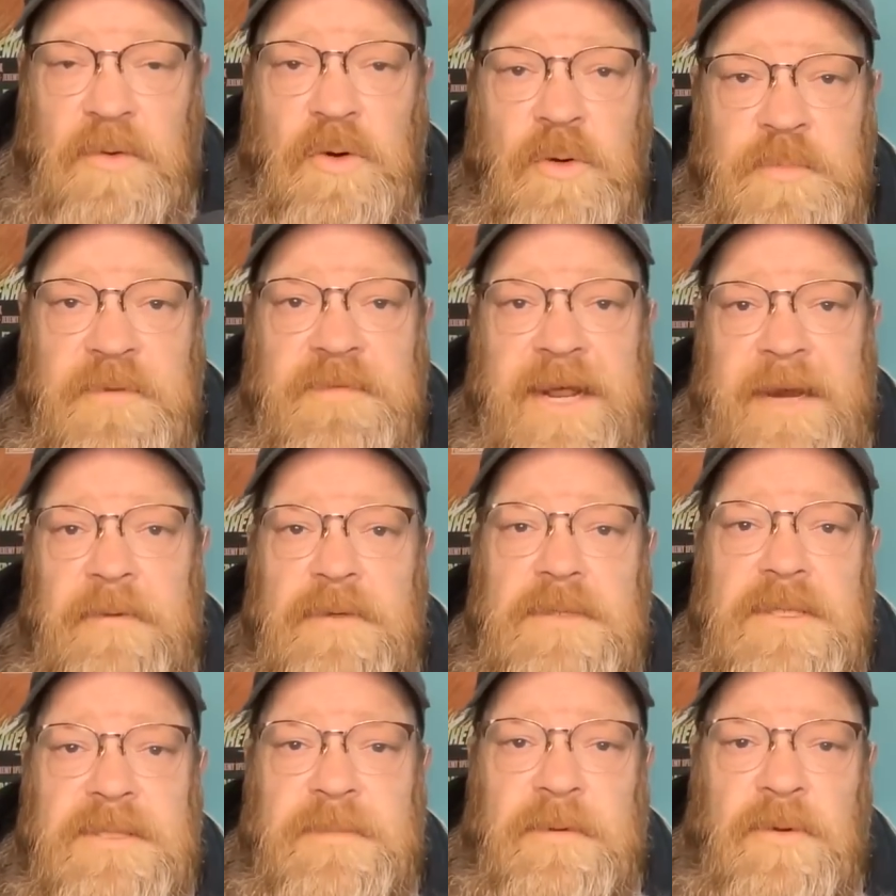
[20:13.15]
group of
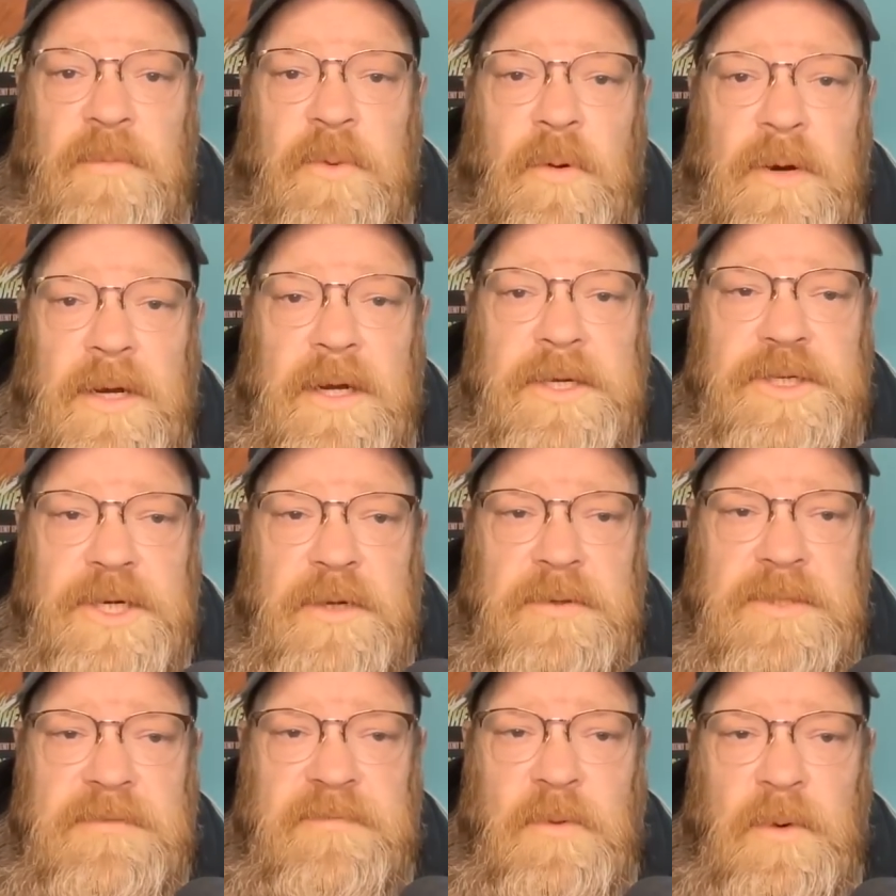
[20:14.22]
neighbors that's been reporting on Jones